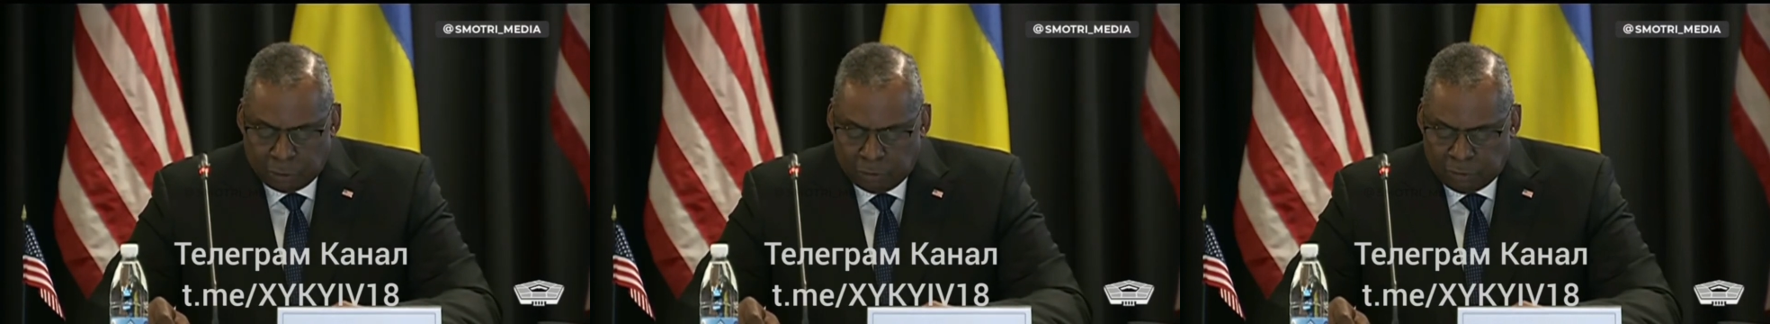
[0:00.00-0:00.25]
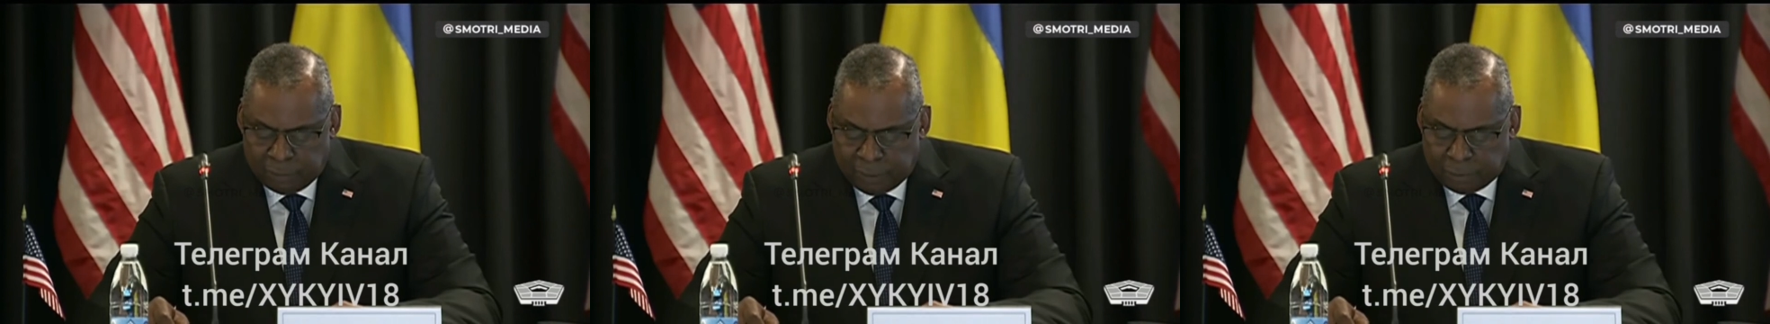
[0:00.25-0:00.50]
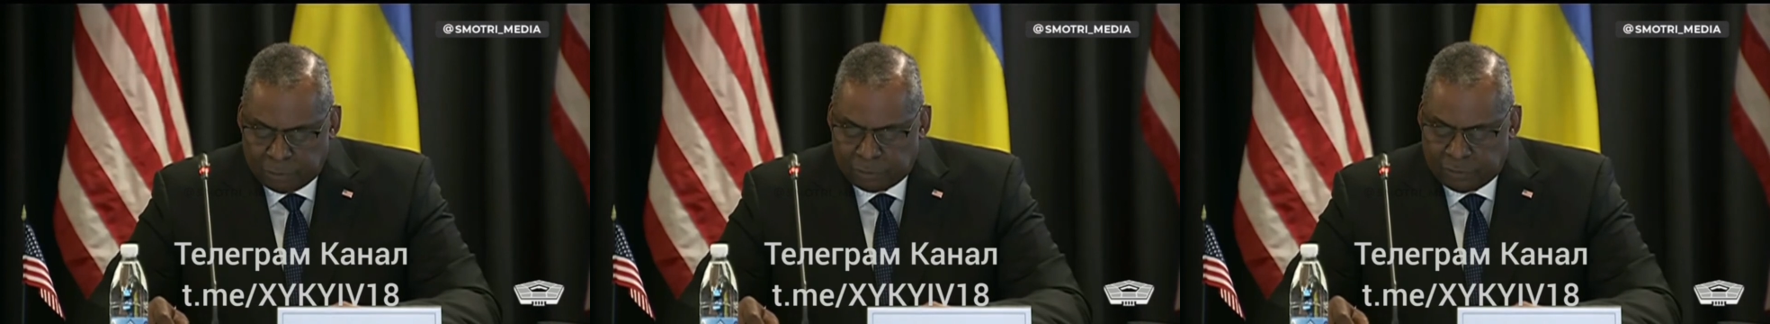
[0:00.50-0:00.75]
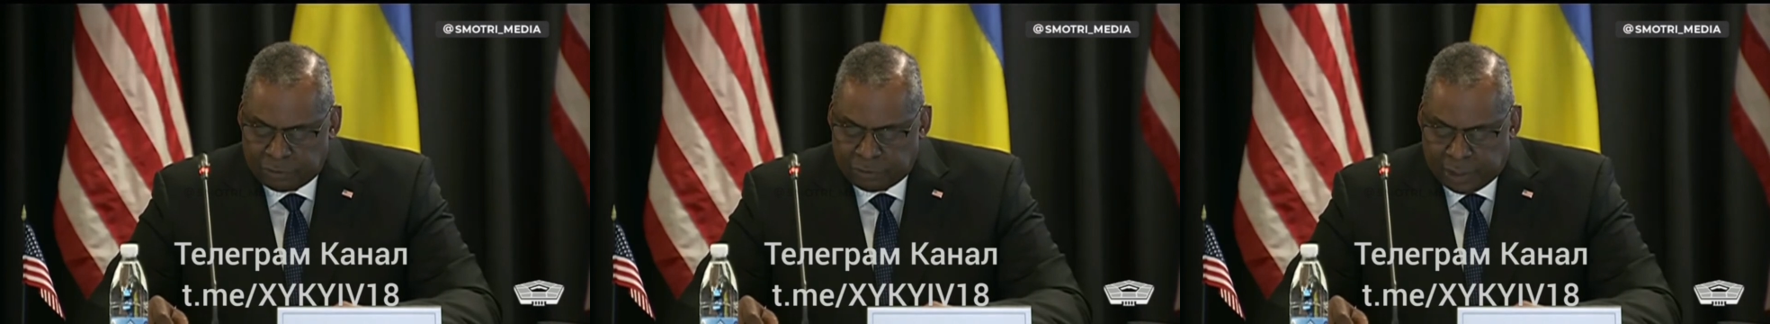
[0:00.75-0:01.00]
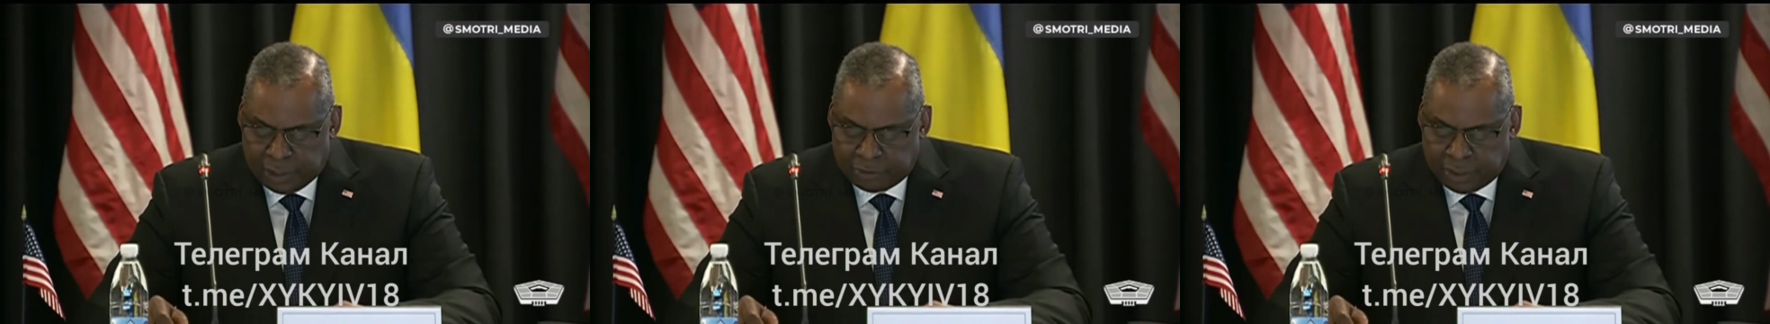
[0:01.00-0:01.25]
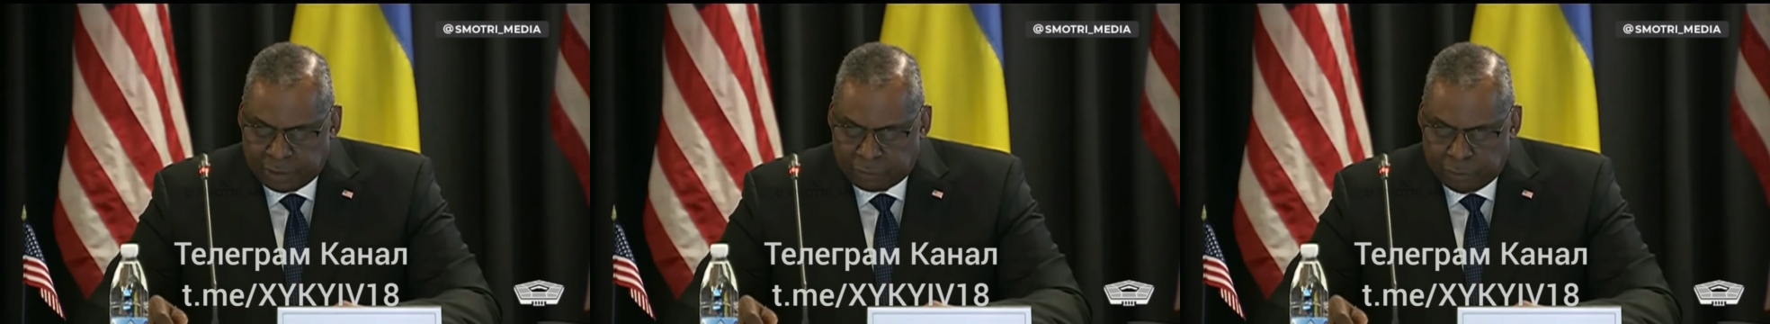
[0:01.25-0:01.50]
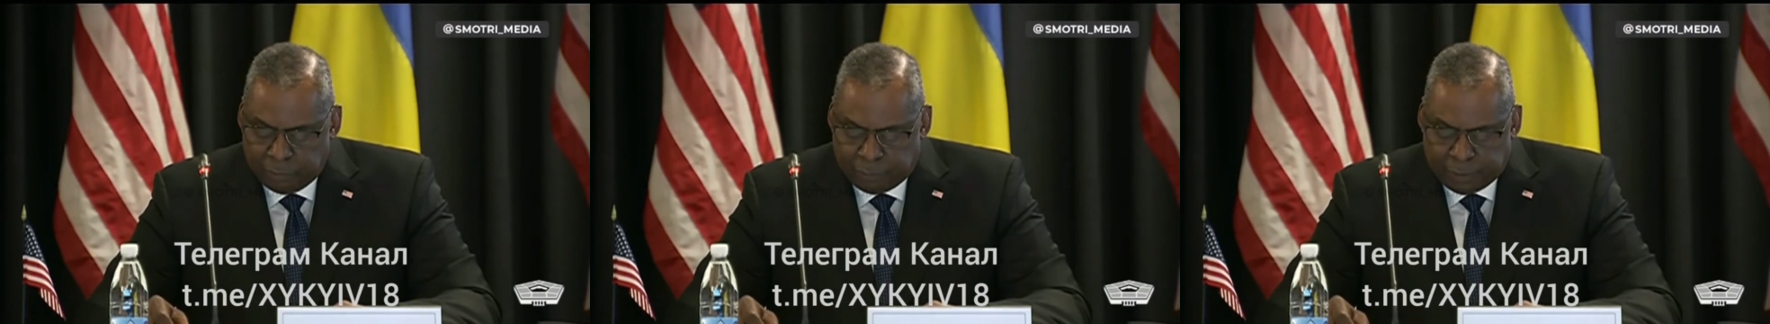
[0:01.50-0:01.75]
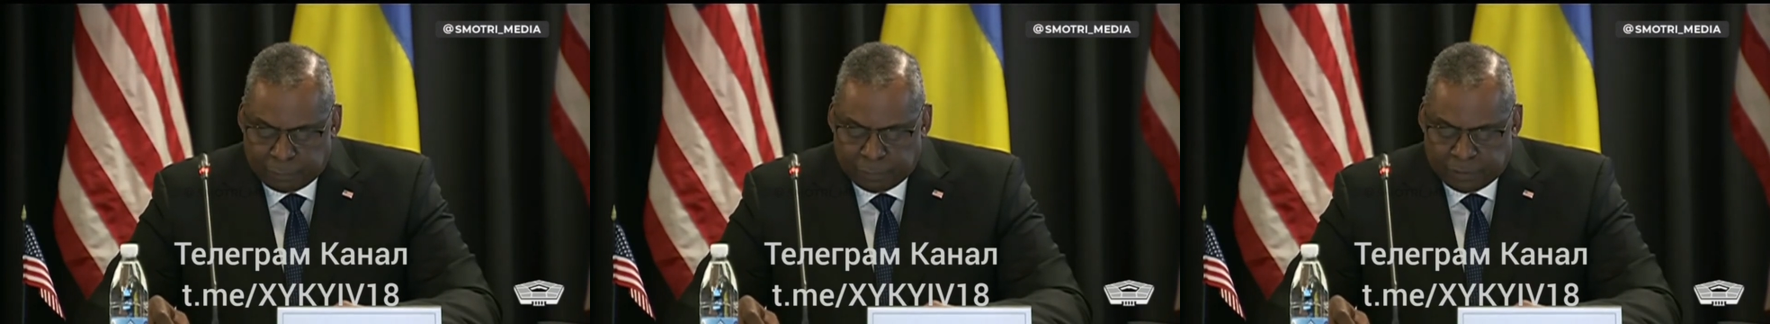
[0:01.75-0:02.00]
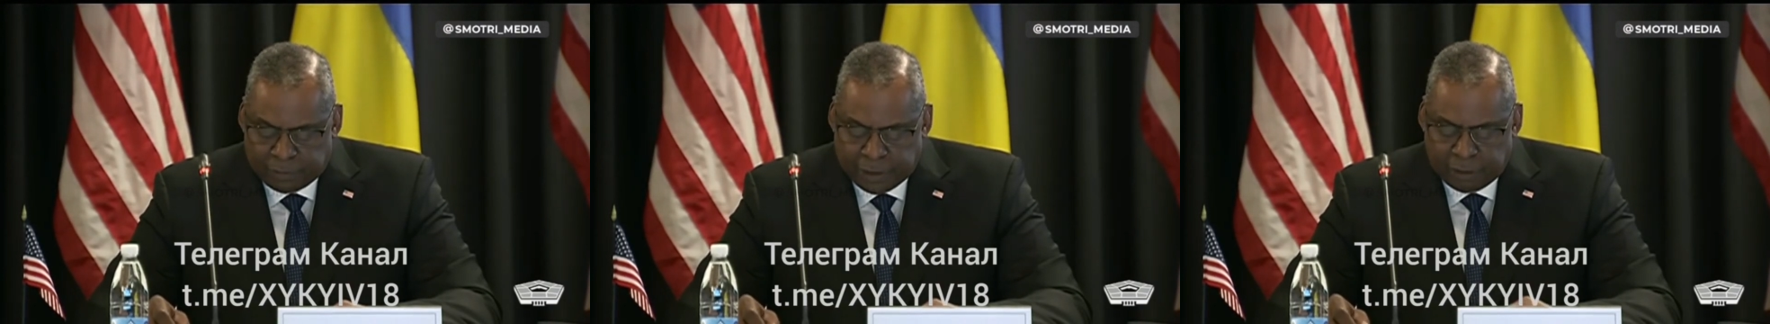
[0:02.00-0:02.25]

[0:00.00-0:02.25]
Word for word: In total, the members of this contact group